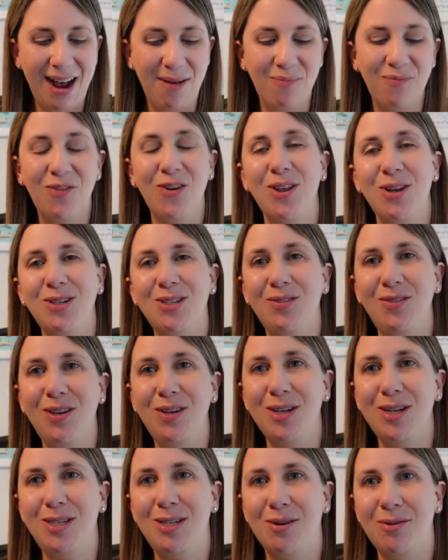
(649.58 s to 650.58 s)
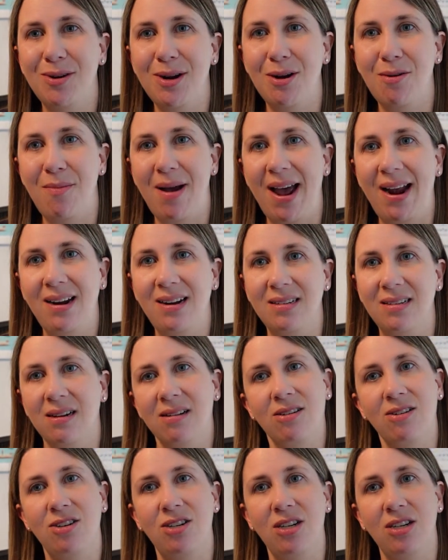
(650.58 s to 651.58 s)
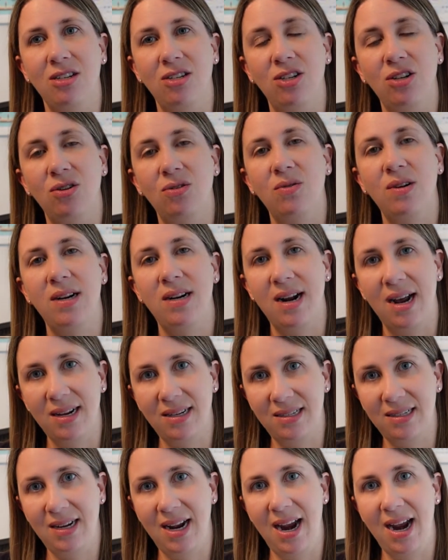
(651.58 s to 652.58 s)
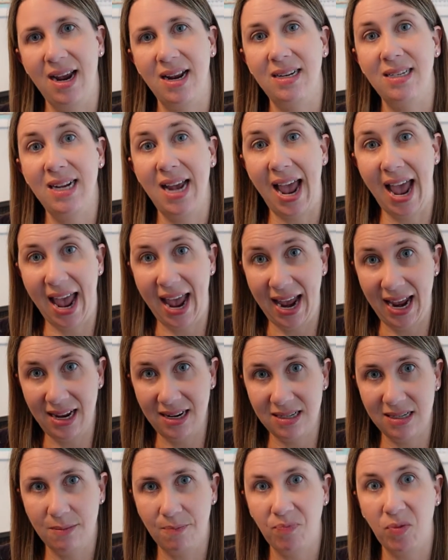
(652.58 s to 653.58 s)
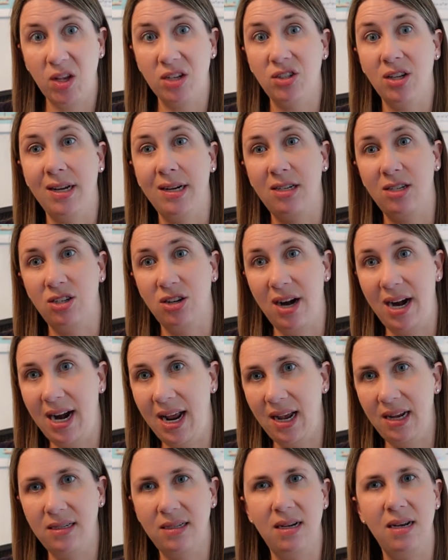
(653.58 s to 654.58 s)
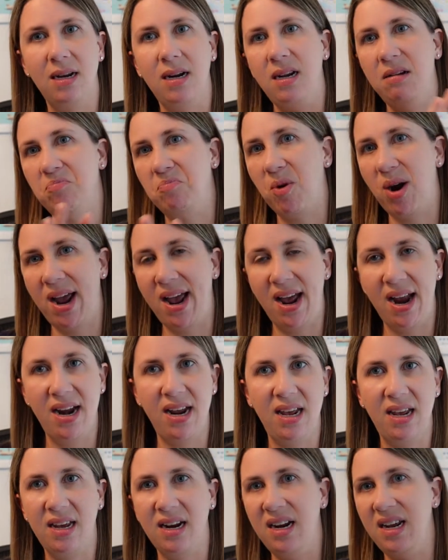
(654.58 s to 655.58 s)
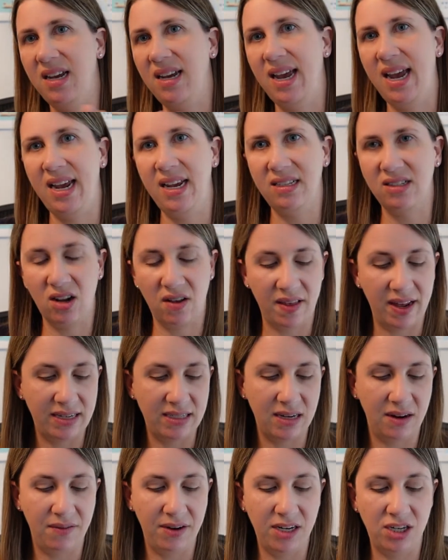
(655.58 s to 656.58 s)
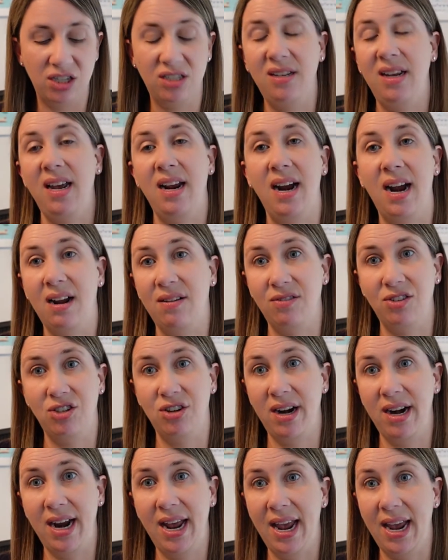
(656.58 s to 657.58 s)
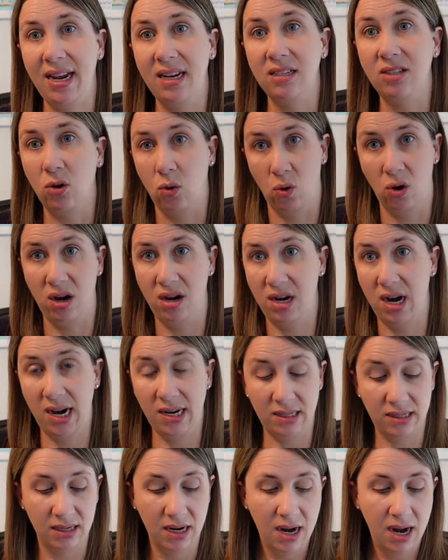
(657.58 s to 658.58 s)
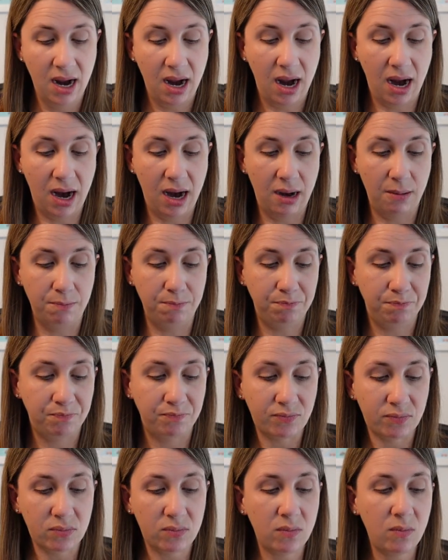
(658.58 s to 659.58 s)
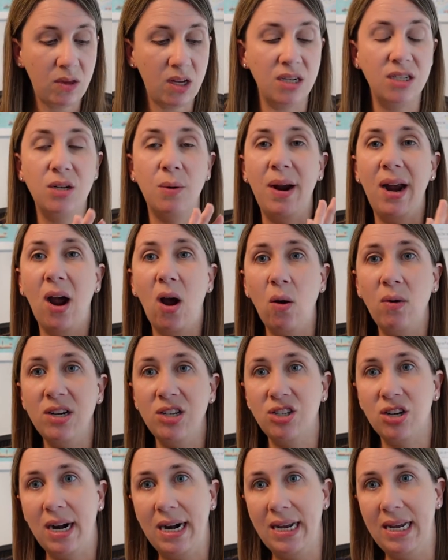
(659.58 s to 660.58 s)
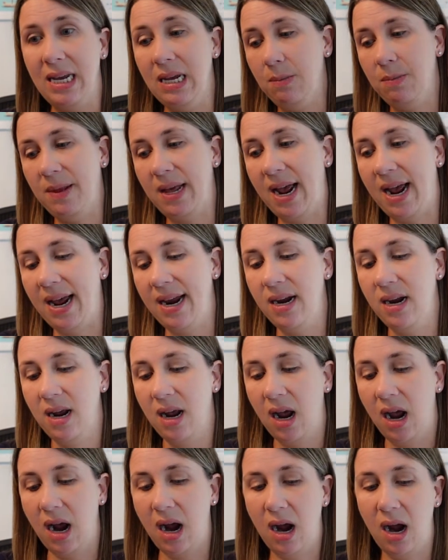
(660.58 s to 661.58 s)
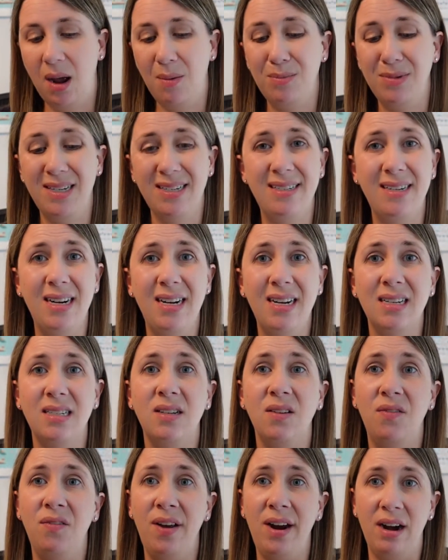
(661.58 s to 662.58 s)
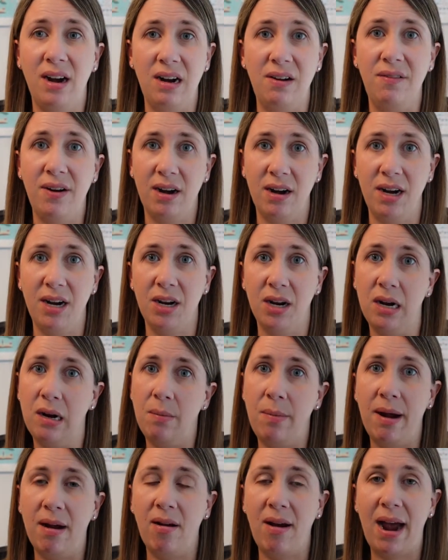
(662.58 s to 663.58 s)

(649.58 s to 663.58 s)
For those of you that don't know, Matt is allergic to nuts and eggs. Just like straight eggs. He can eat bread, he can eat cakes, all that stuff. He just can't have straight eggs or nuts. So I always try to keep that. Disney is very, very good about